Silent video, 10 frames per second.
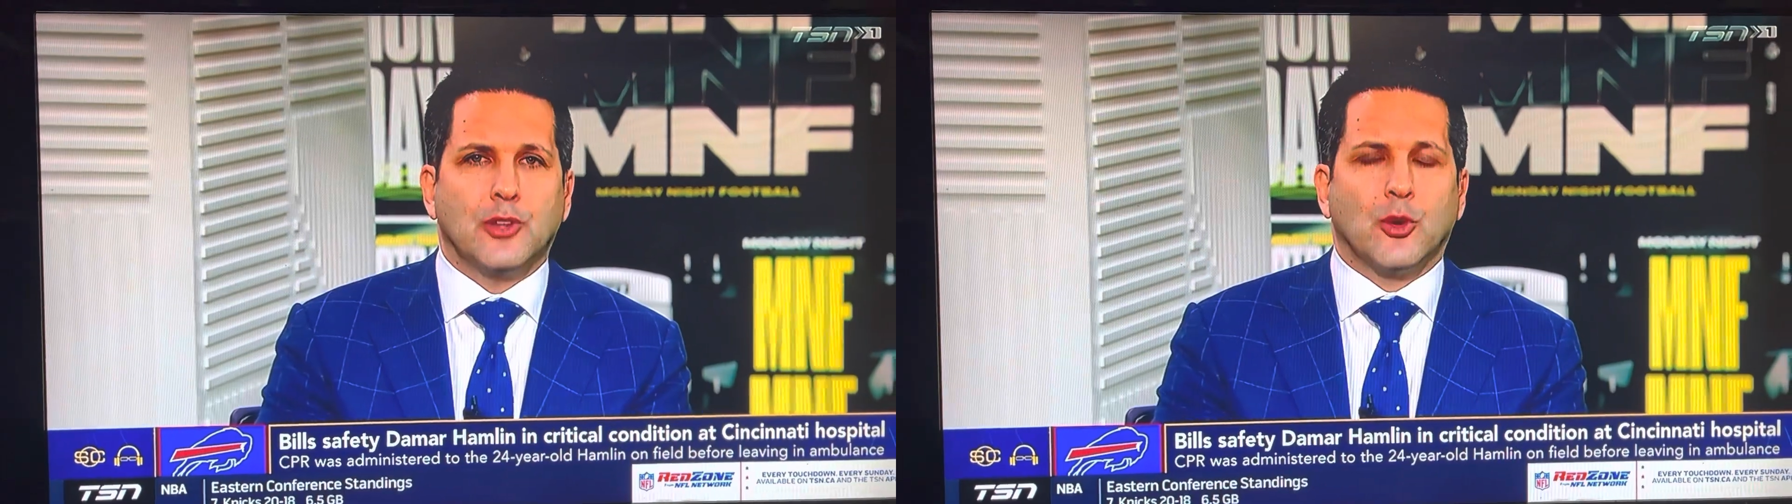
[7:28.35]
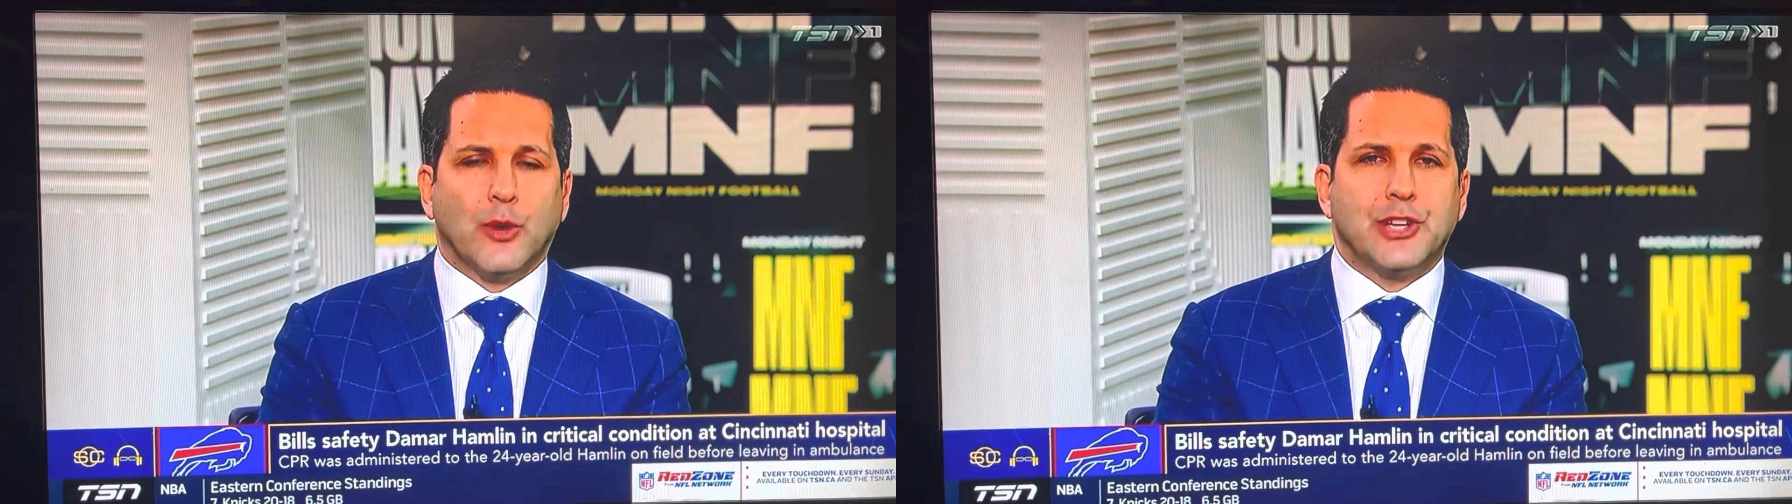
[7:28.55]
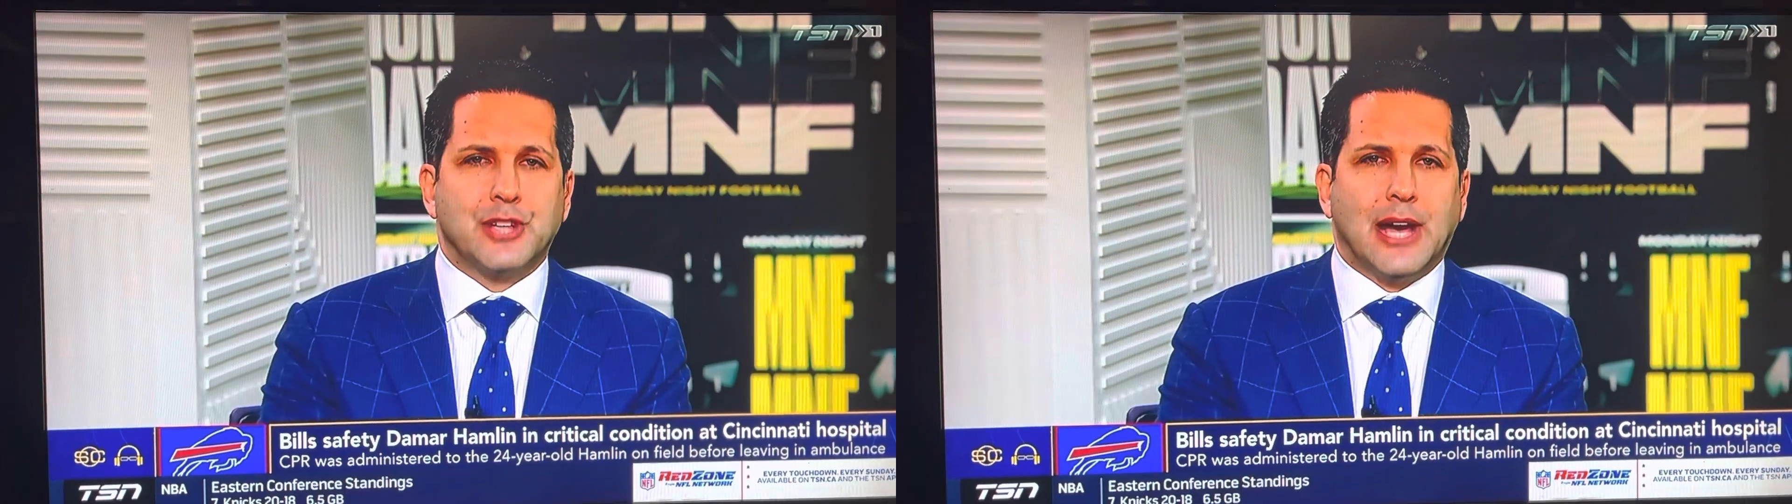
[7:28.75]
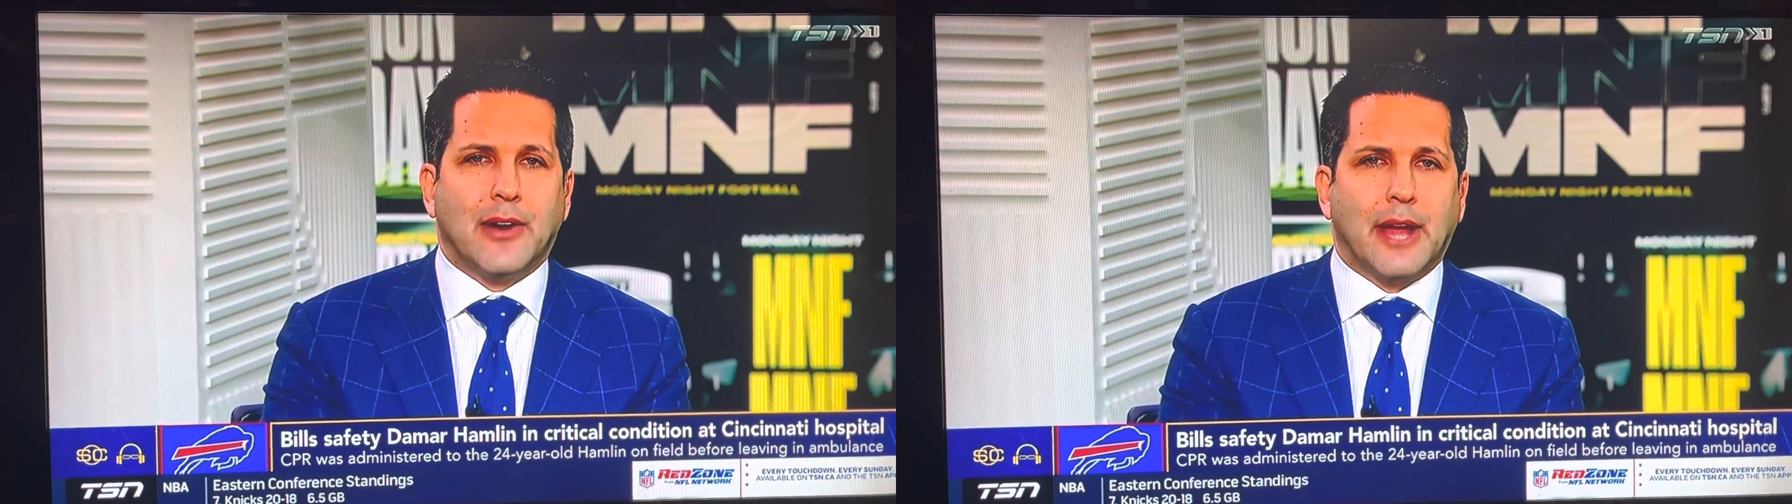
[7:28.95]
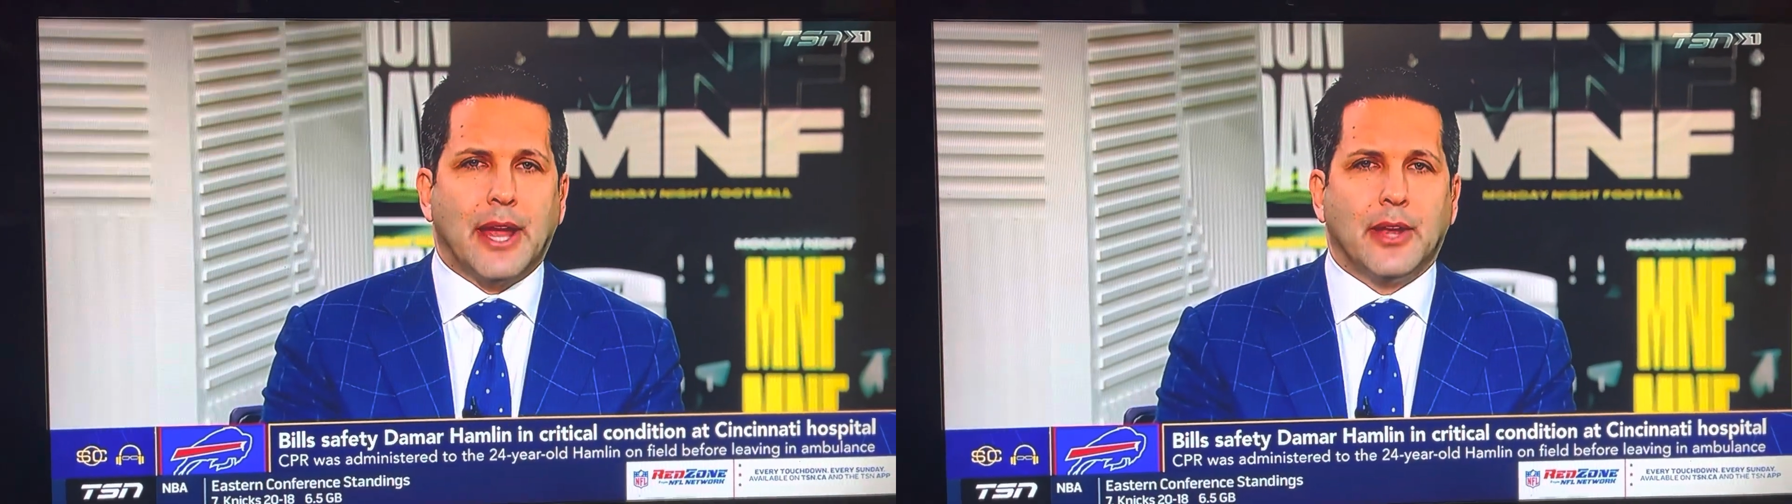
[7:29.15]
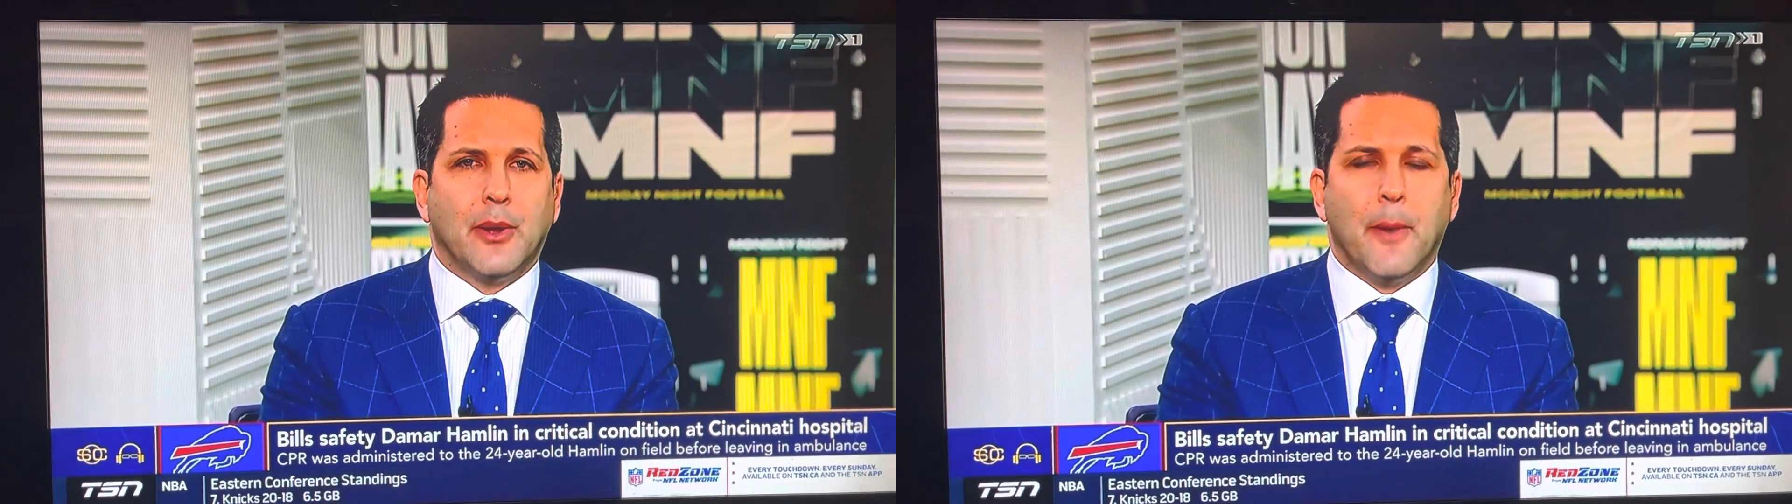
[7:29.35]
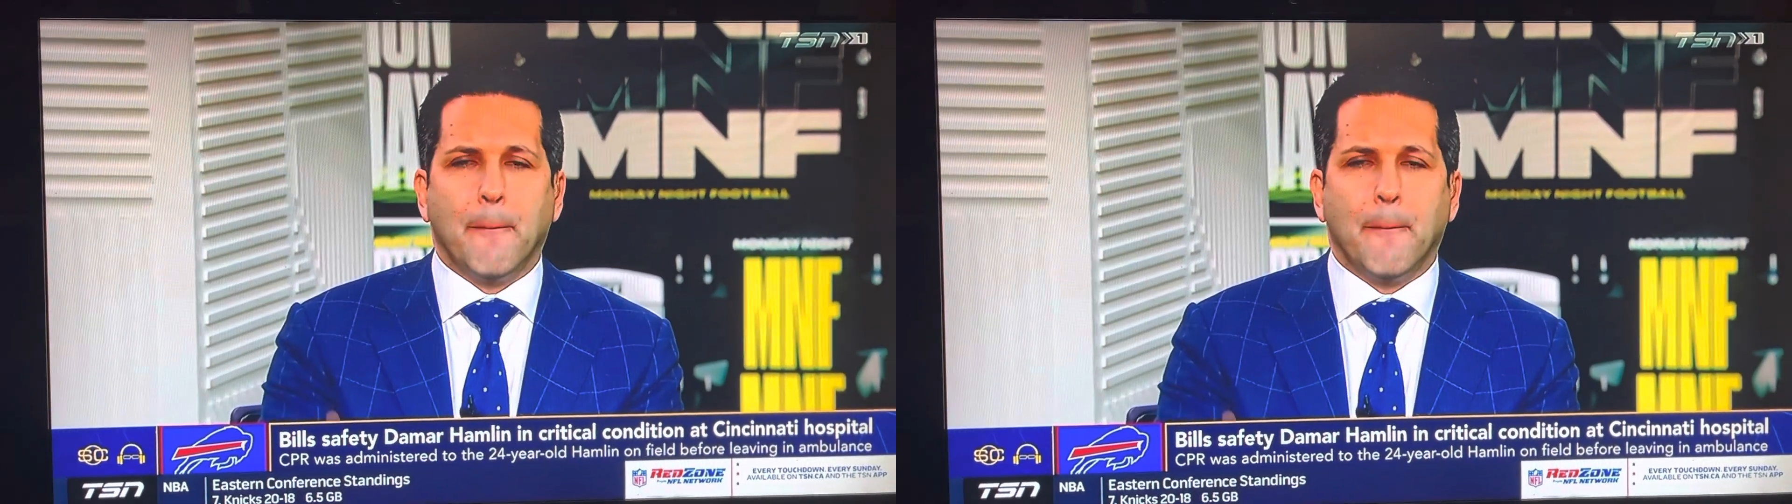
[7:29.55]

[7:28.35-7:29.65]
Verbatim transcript: to reach out and